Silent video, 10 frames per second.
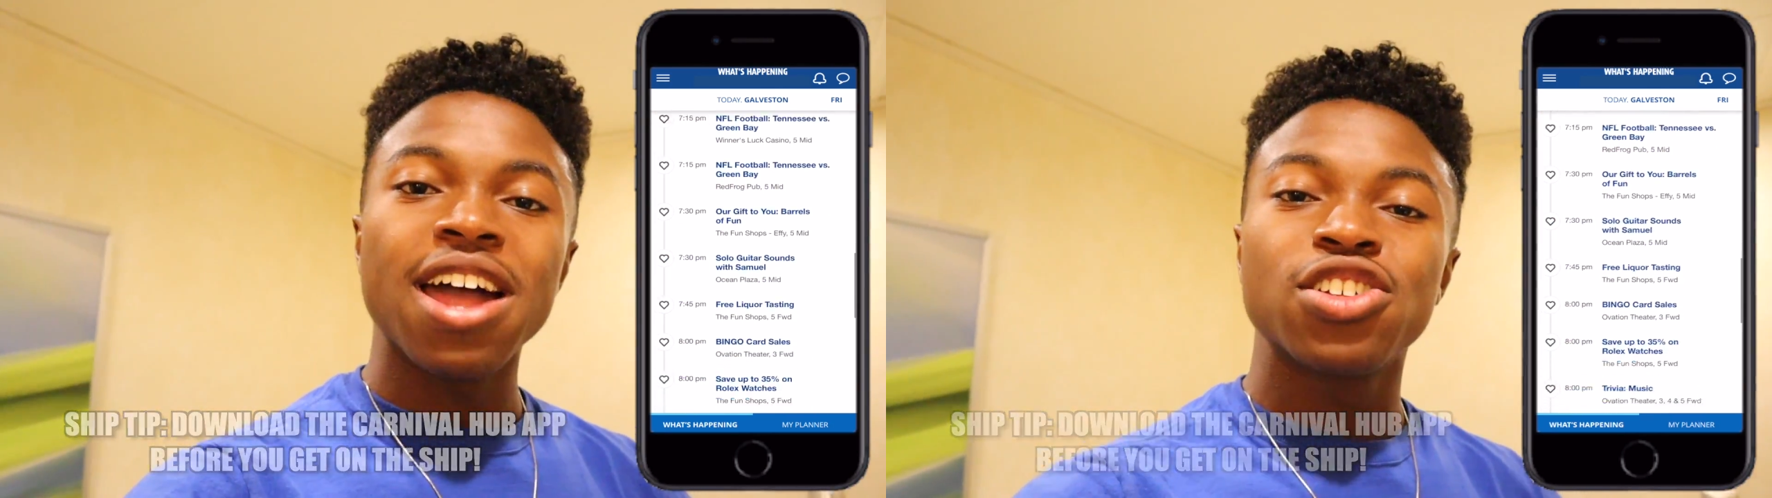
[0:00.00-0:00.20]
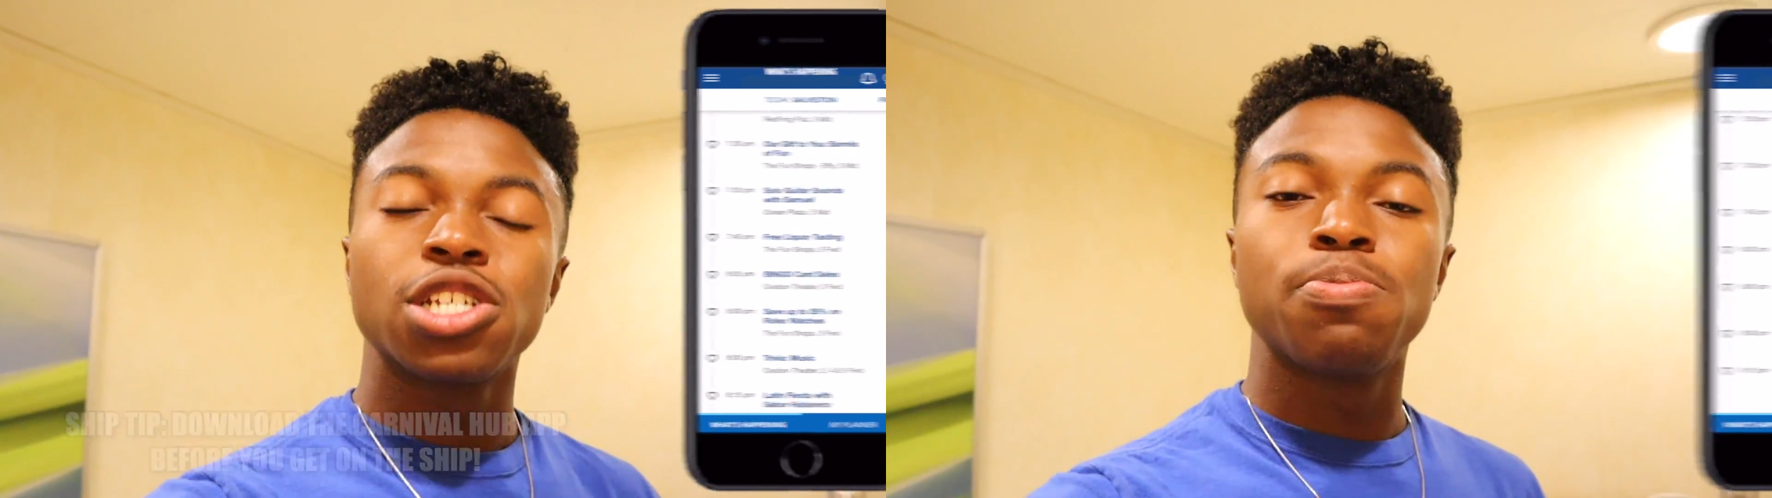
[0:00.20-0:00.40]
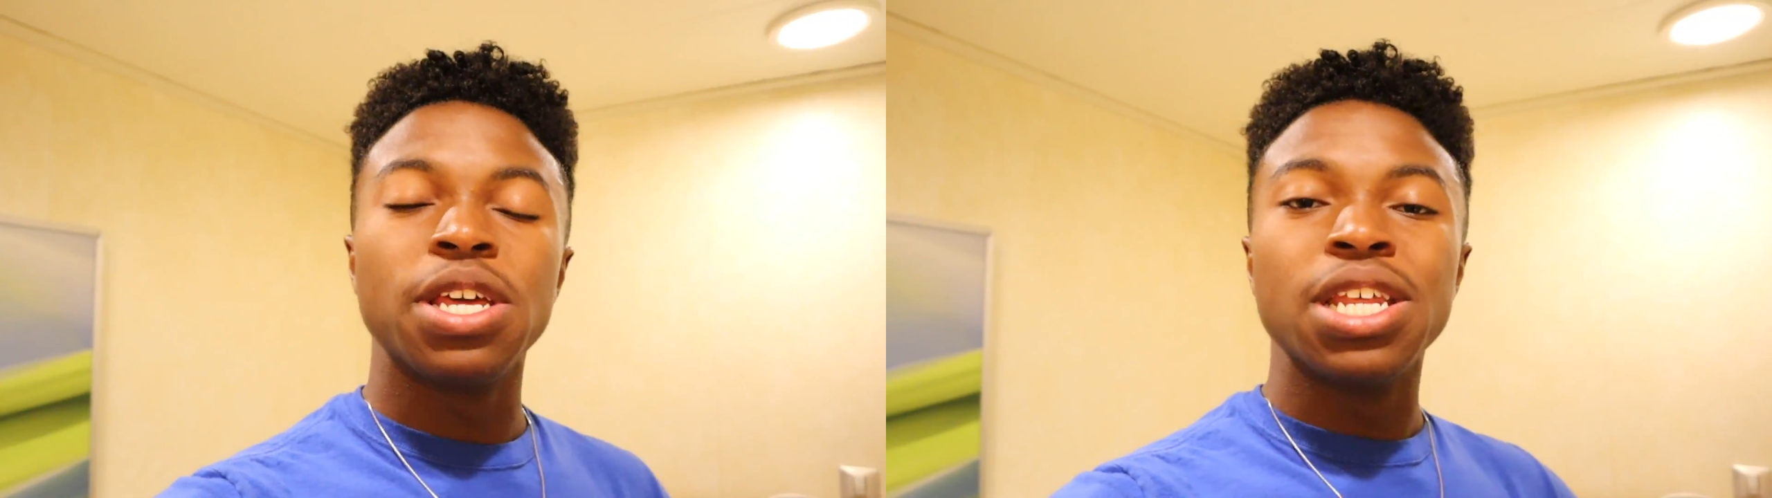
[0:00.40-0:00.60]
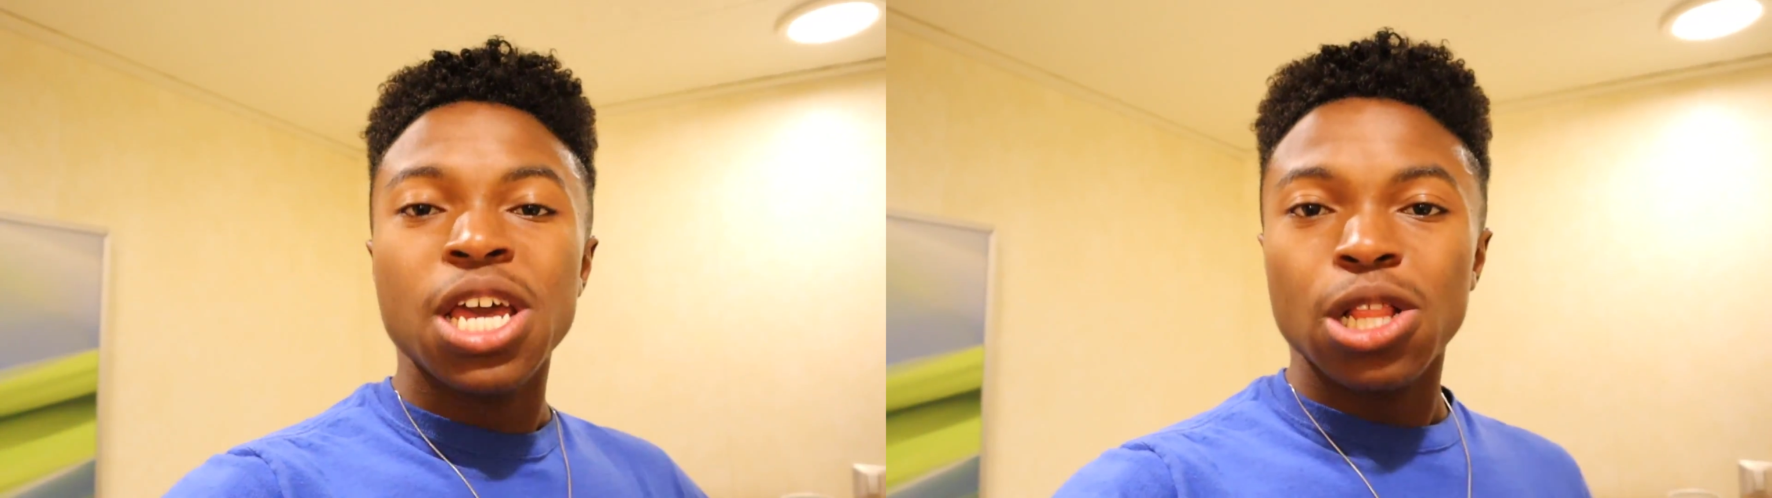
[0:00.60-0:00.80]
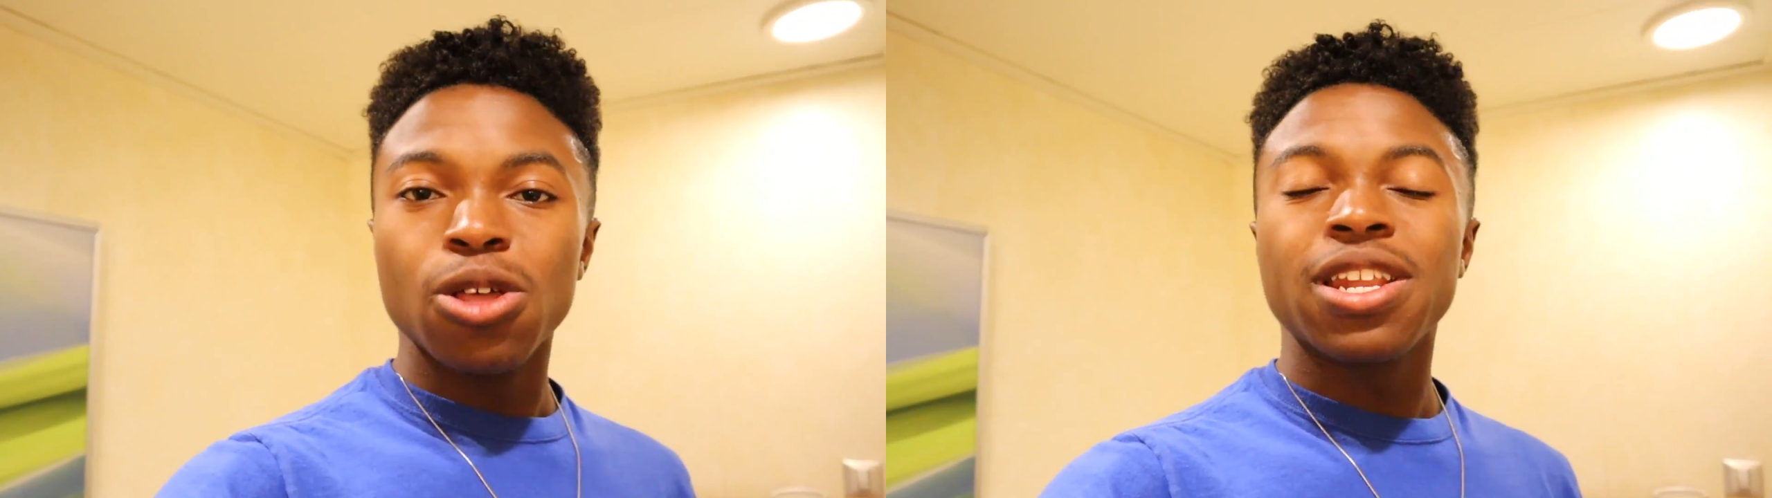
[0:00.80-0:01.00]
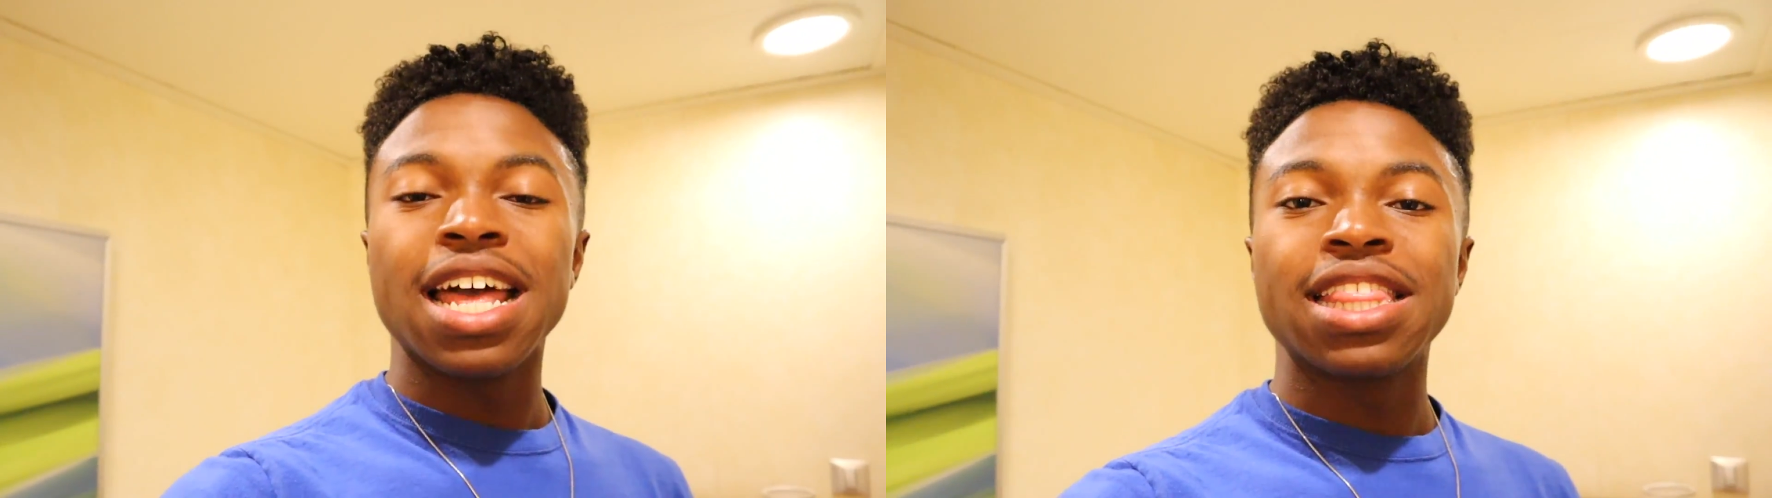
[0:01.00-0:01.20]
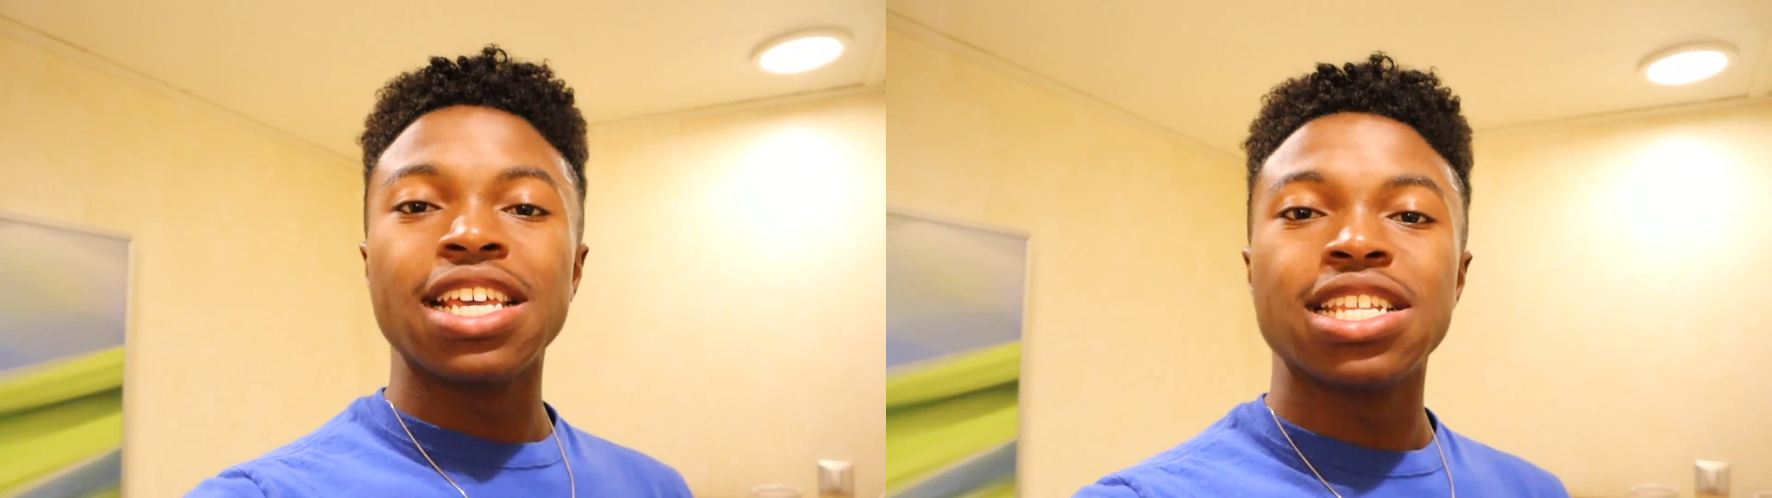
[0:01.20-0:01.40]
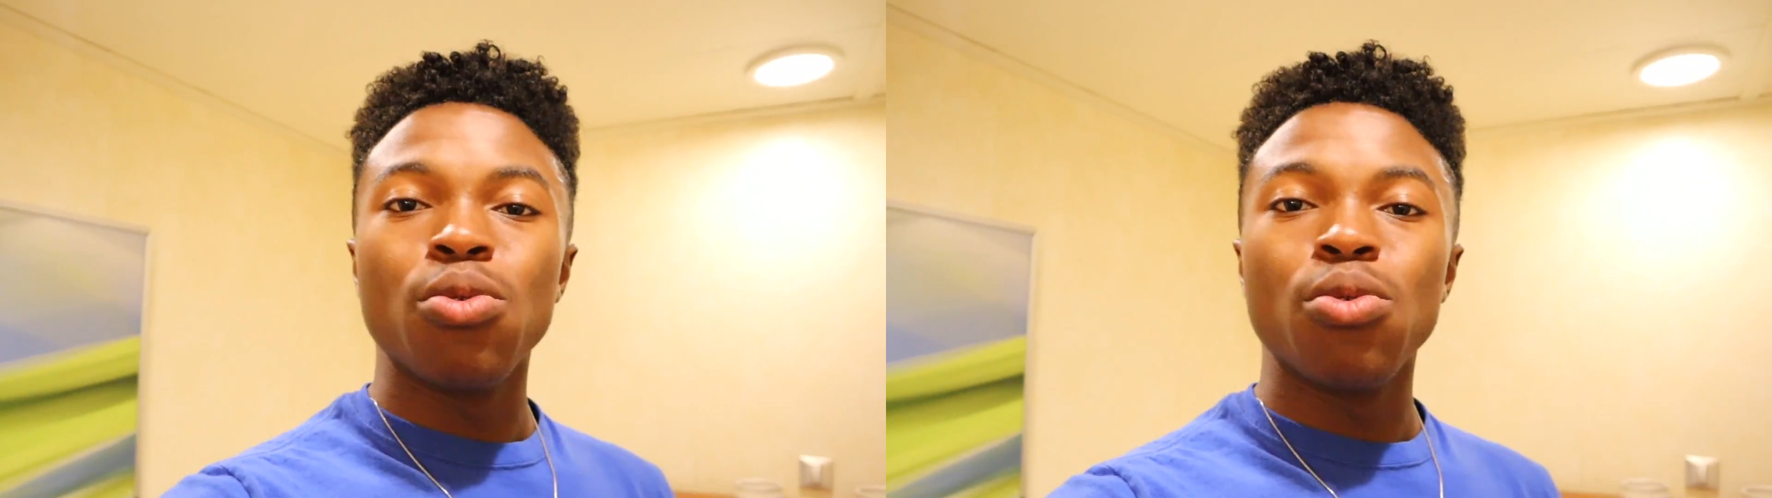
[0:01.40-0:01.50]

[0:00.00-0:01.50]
We've kind of just been looking at